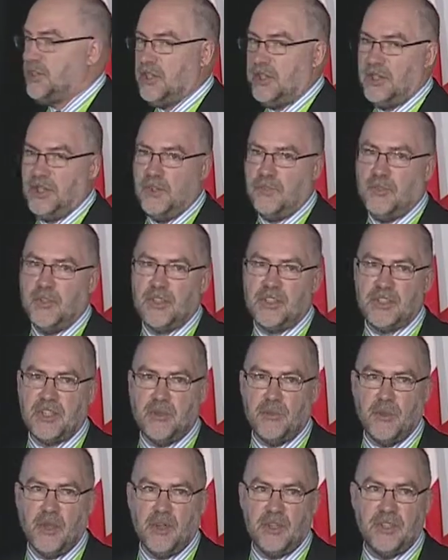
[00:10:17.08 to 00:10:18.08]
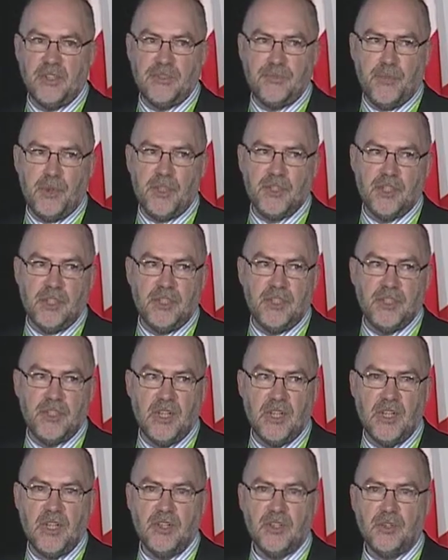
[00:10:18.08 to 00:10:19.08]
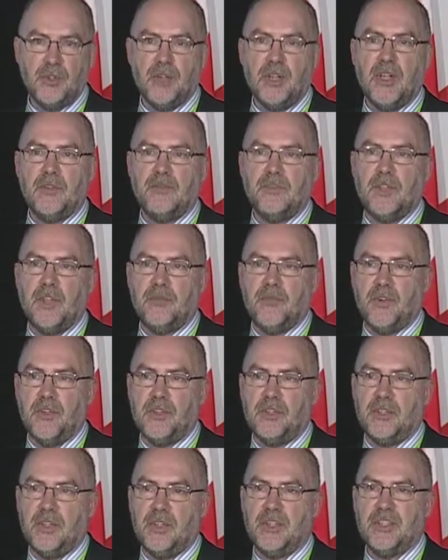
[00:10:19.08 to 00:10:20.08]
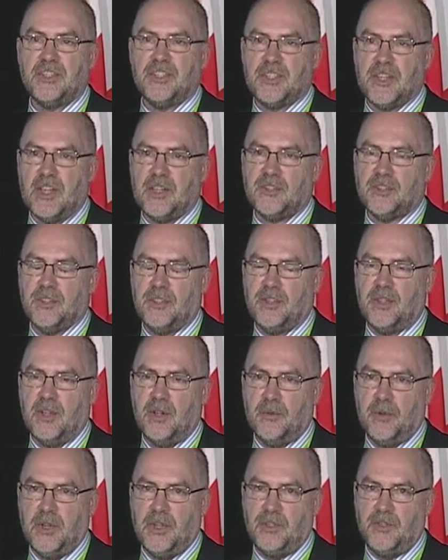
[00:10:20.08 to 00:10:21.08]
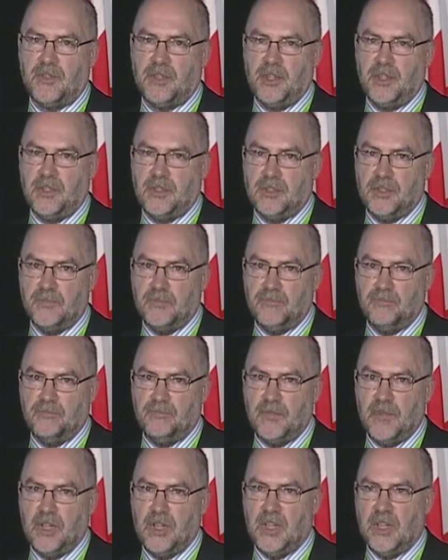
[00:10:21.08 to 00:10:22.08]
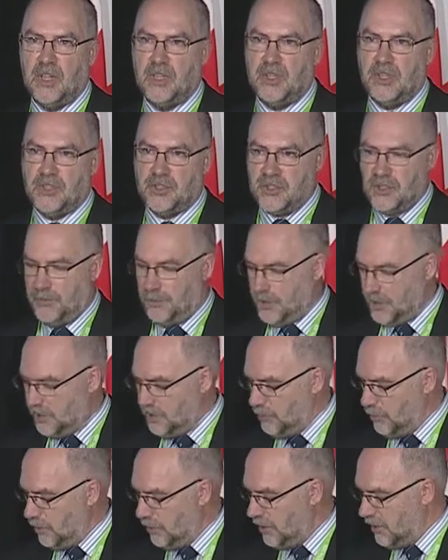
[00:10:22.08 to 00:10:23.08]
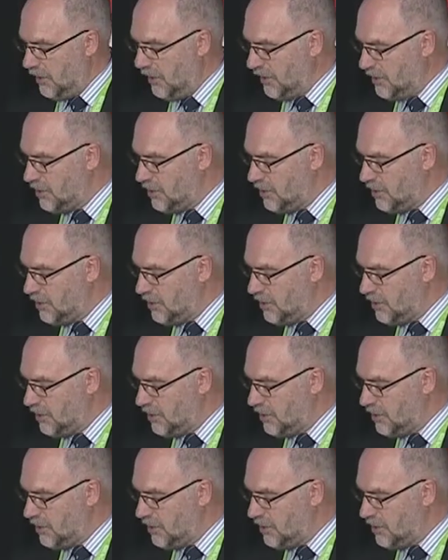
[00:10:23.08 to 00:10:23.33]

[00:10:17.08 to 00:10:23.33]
is that different salmonid species should have different sex-determining genes. And that's something that we're